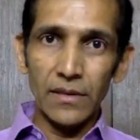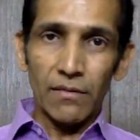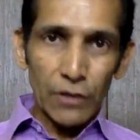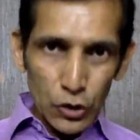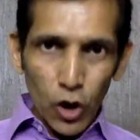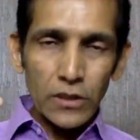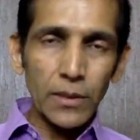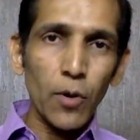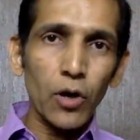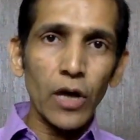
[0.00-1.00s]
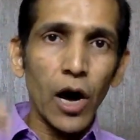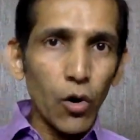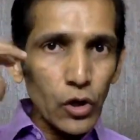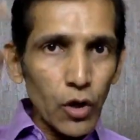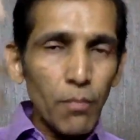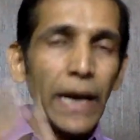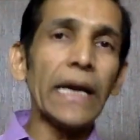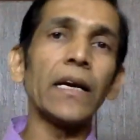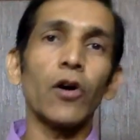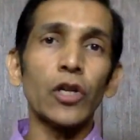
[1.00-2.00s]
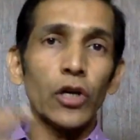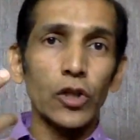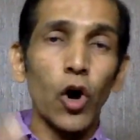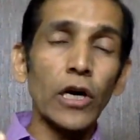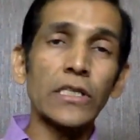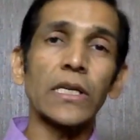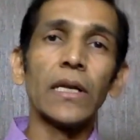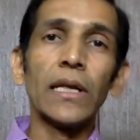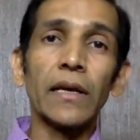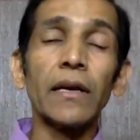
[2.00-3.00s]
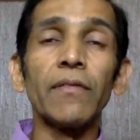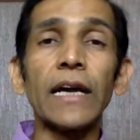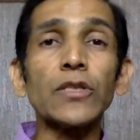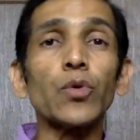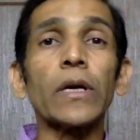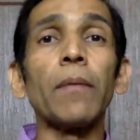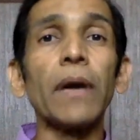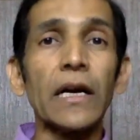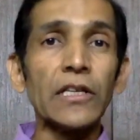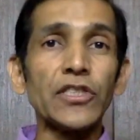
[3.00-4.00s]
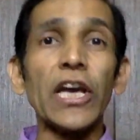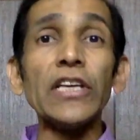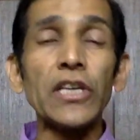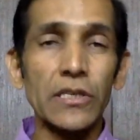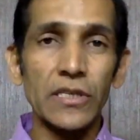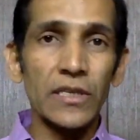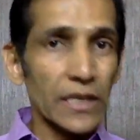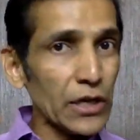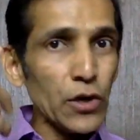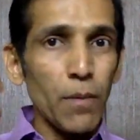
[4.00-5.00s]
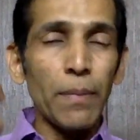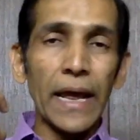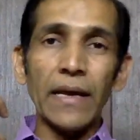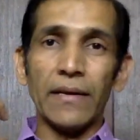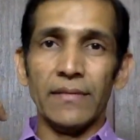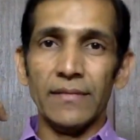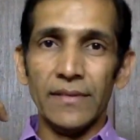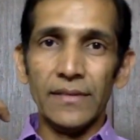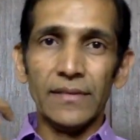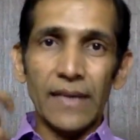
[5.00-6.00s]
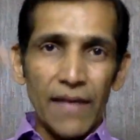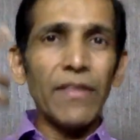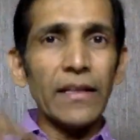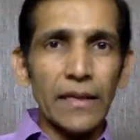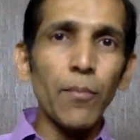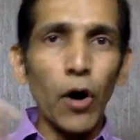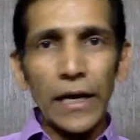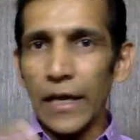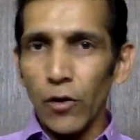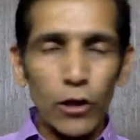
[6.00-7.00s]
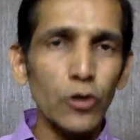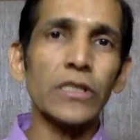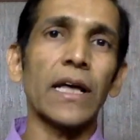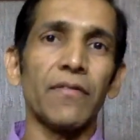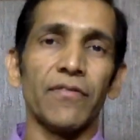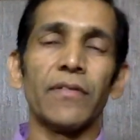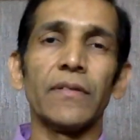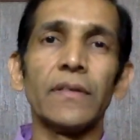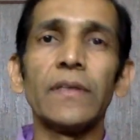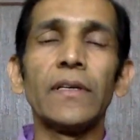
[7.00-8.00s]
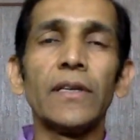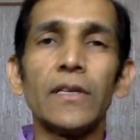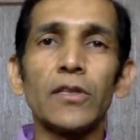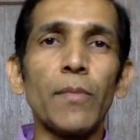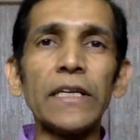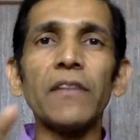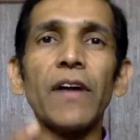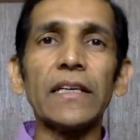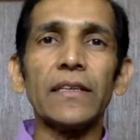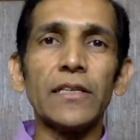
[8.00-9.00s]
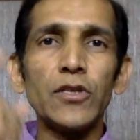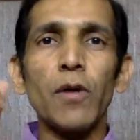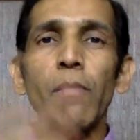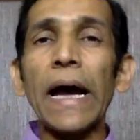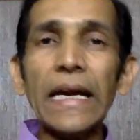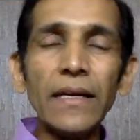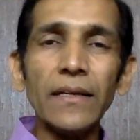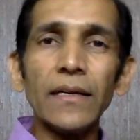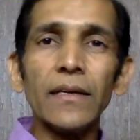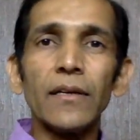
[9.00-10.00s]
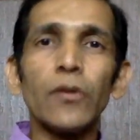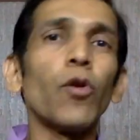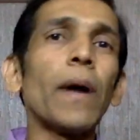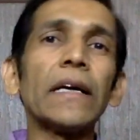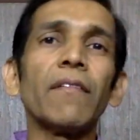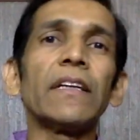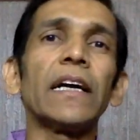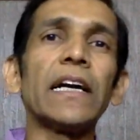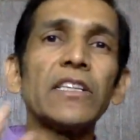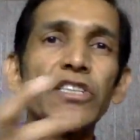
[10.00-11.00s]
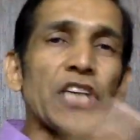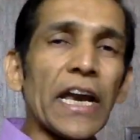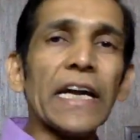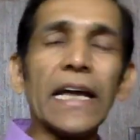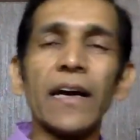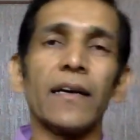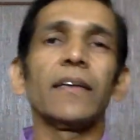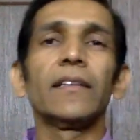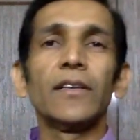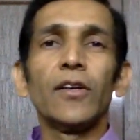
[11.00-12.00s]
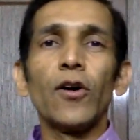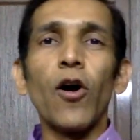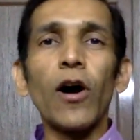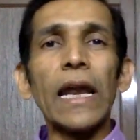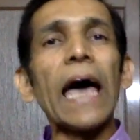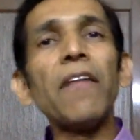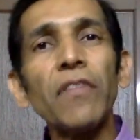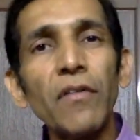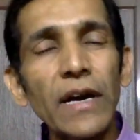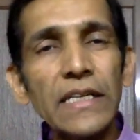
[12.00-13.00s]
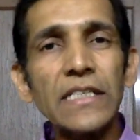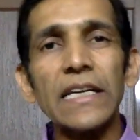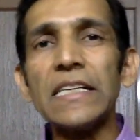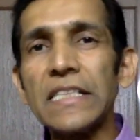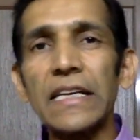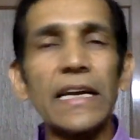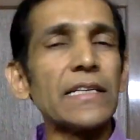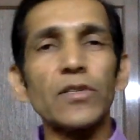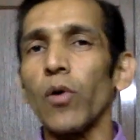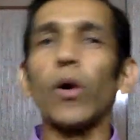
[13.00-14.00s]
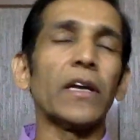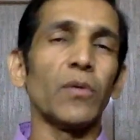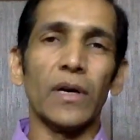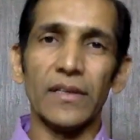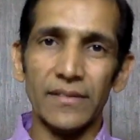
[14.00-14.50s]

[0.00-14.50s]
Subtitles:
which talks about how your mind or your thoughts give rise to chemical changes in your brain and then the body and all those stuff. So major factor is your mind, no matter whether it is genetic or life events, incidents or whatever.